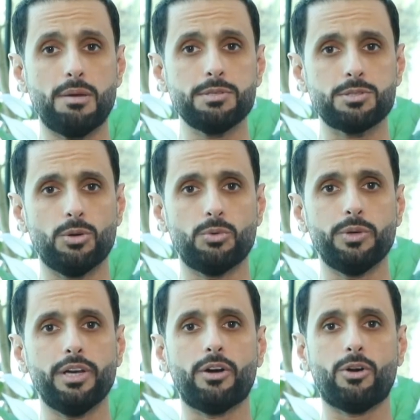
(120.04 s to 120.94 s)
episode,
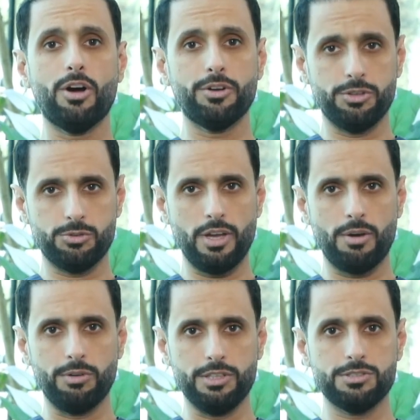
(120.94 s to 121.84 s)
we are honored to
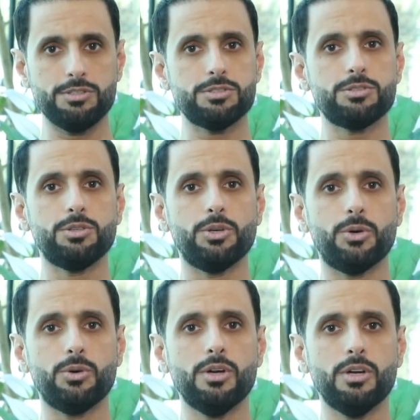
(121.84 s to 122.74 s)
have with us in the
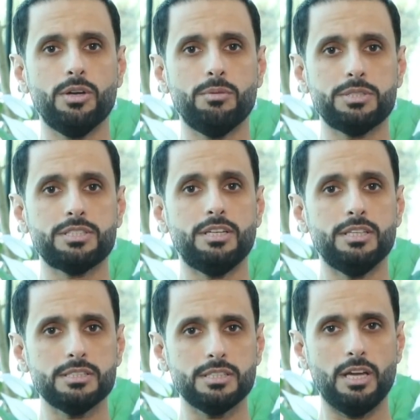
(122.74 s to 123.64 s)
studio Ms.
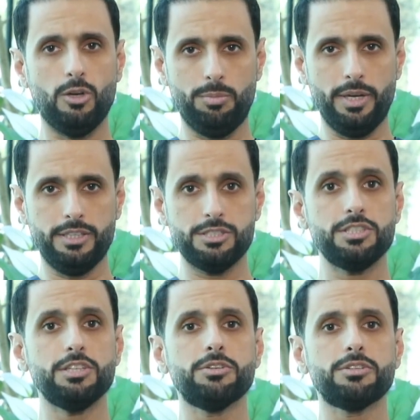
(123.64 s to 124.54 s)
Hussah Alobaid, a
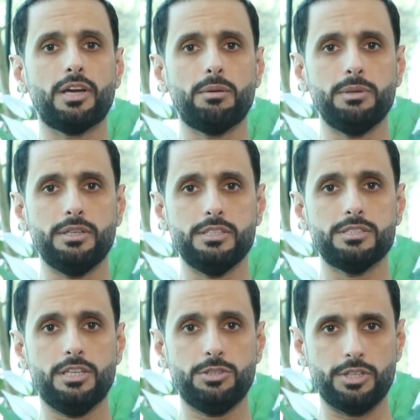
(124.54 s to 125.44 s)
senior
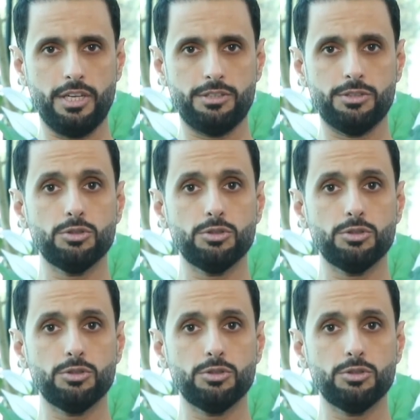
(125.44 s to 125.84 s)
diabetes educator,